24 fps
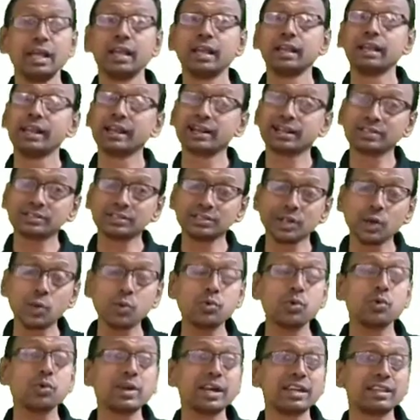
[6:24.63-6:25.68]
Let us now
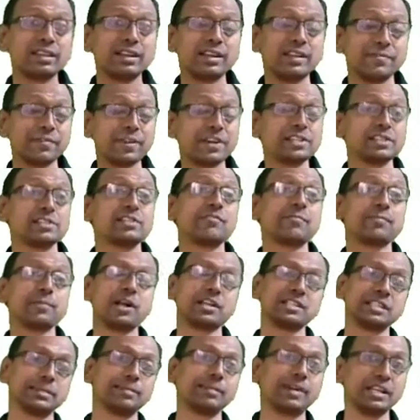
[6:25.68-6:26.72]
look at the definition of
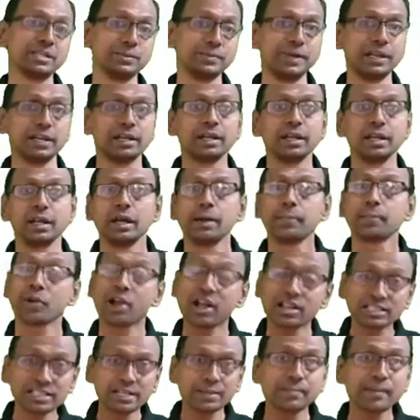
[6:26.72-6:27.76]
project management.
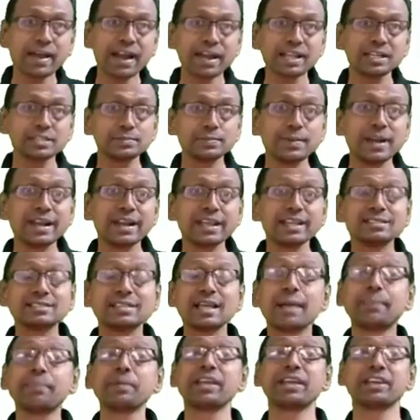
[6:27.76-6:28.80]
Project management is
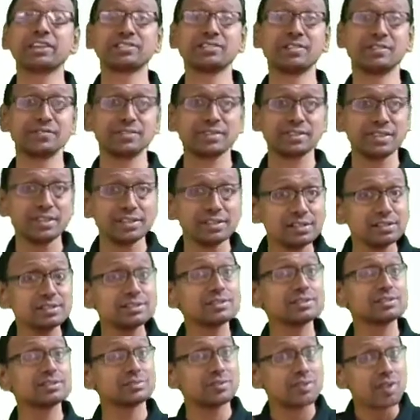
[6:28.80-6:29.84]
the application of
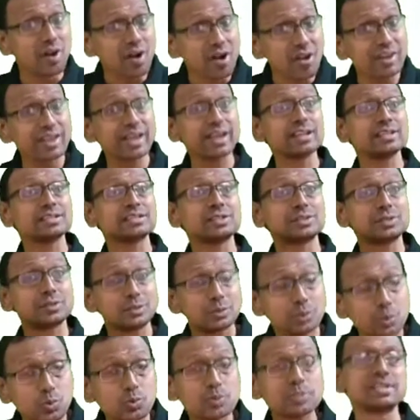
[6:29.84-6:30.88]
skills, knowledge,
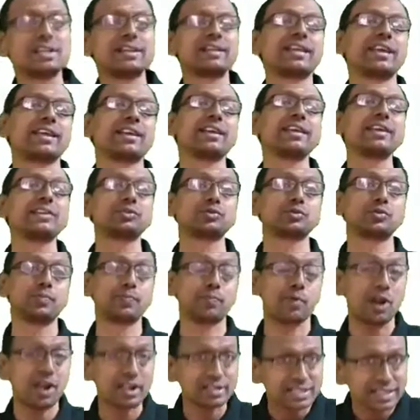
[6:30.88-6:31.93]
tools and techniques to
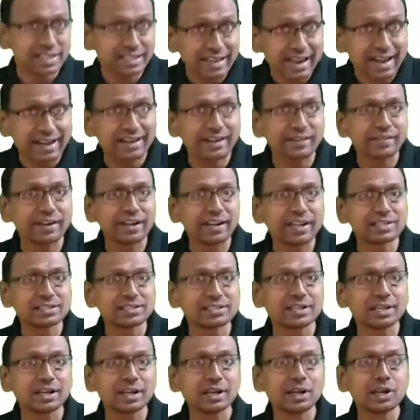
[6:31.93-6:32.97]
project activities